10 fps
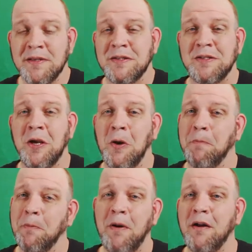so
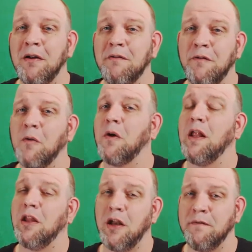prepare for
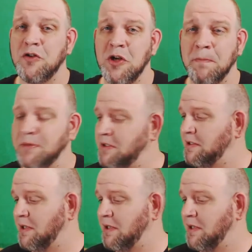a lot of jump